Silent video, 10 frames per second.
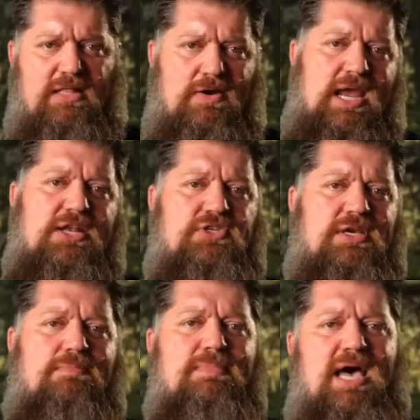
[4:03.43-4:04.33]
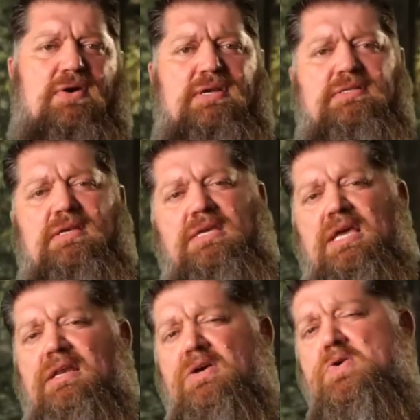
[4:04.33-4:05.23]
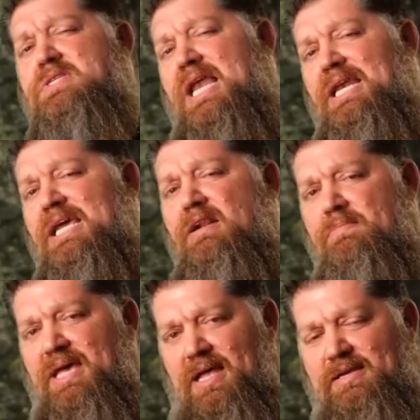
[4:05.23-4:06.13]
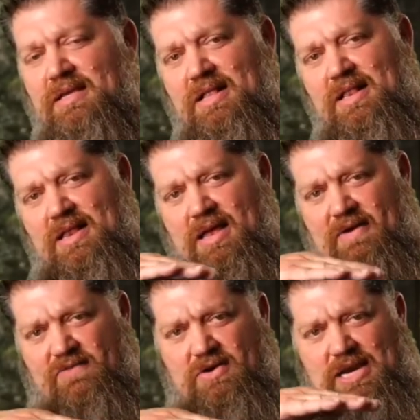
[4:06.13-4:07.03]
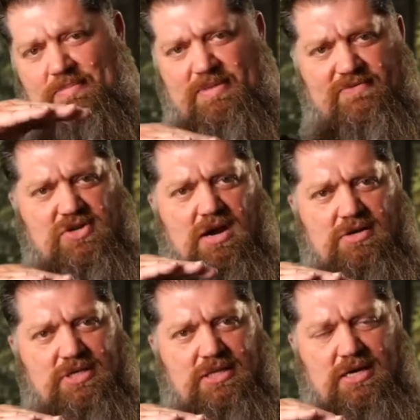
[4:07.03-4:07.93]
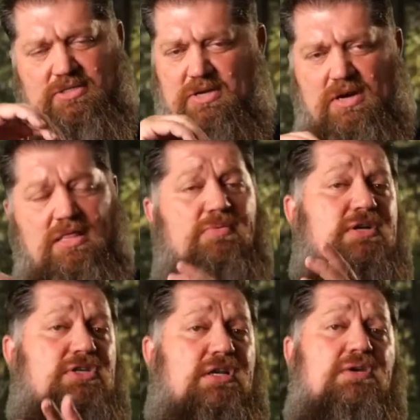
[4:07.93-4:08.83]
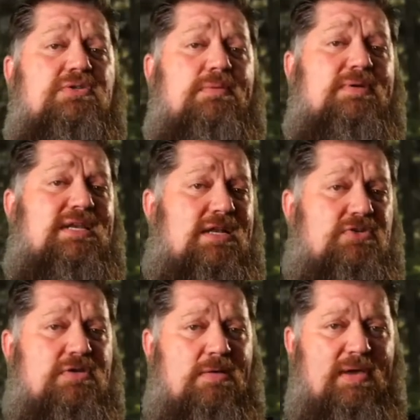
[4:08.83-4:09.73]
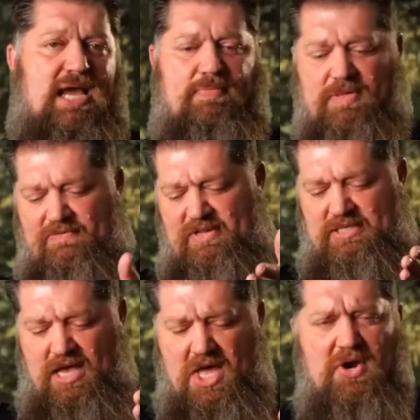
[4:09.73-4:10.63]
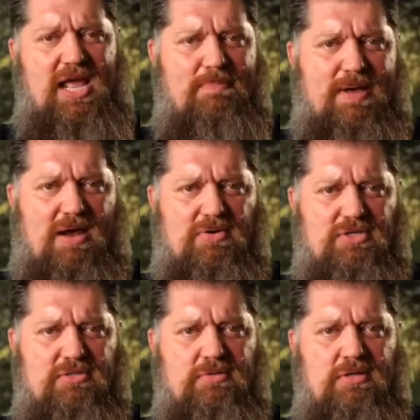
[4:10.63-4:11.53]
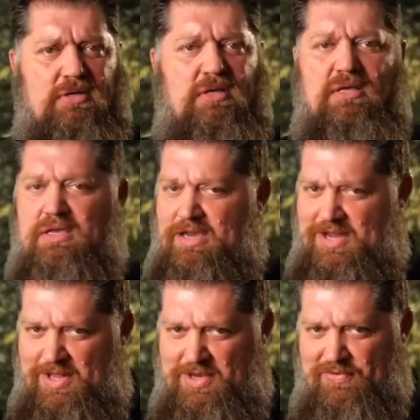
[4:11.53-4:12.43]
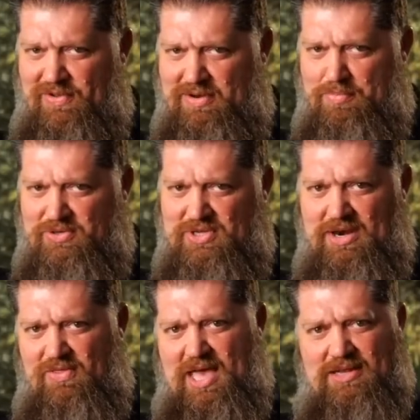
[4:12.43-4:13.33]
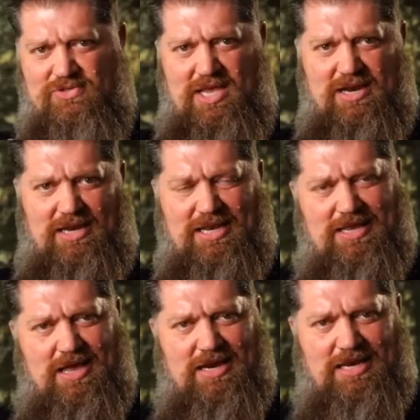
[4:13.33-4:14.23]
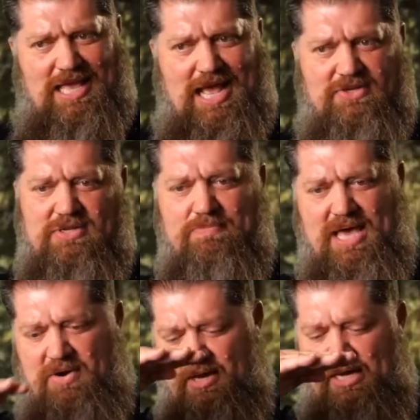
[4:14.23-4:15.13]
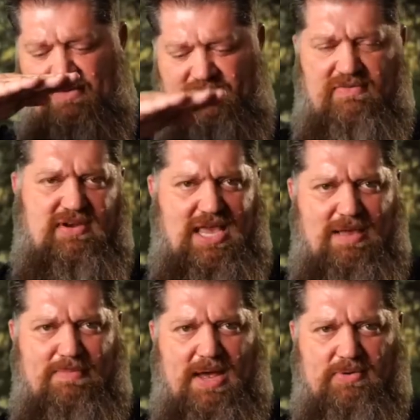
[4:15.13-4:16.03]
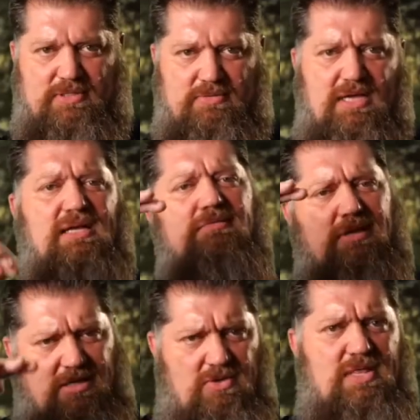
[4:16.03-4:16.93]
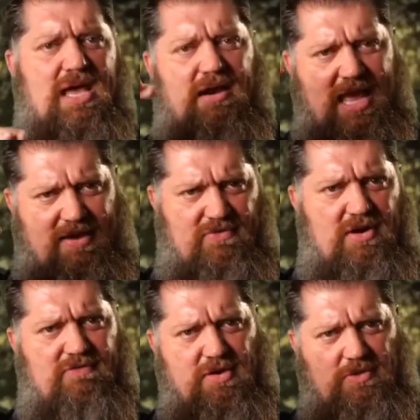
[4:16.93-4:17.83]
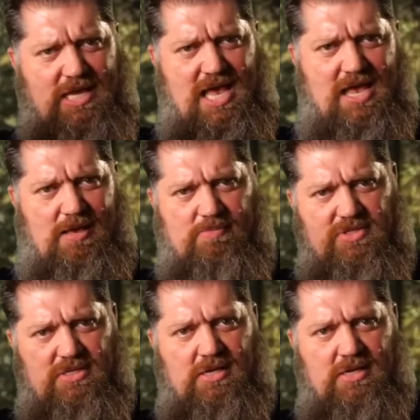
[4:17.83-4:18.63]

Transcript: or AGM batteries, you lose a little bit of your depth of charge in there. So, in other words, you lose the potential coming out. If it's 100 amp hours, you can only use 50% of that, say on a, on a lead acid battery, you get 50 amp hours. Well, you do that after a few times,